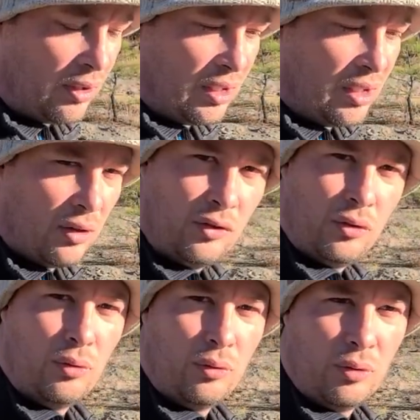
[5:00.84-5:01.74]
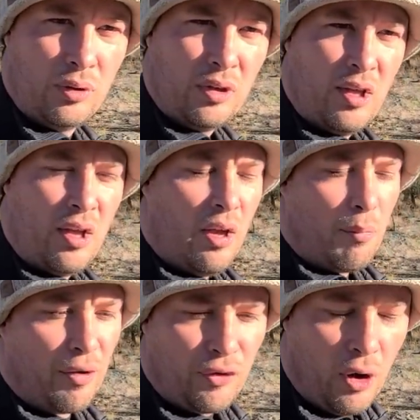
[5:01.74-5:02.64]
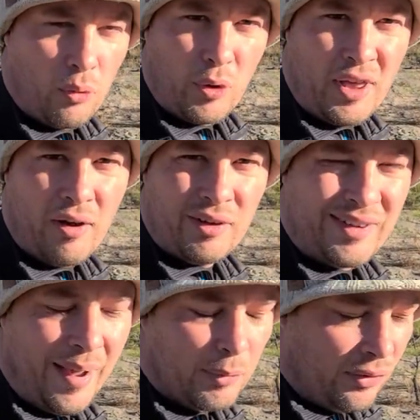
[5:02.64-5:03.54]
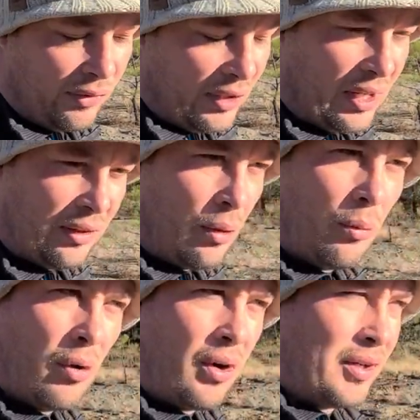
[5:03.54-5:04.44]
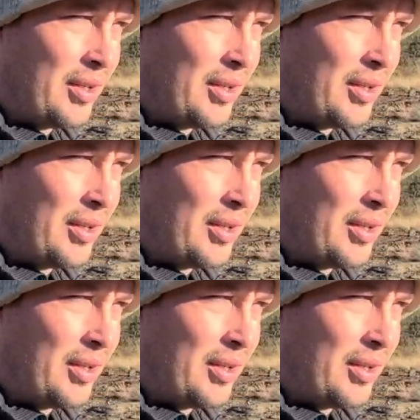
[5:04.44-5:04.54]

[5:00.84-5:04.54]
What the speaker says: into my phone without adapters that I don't want.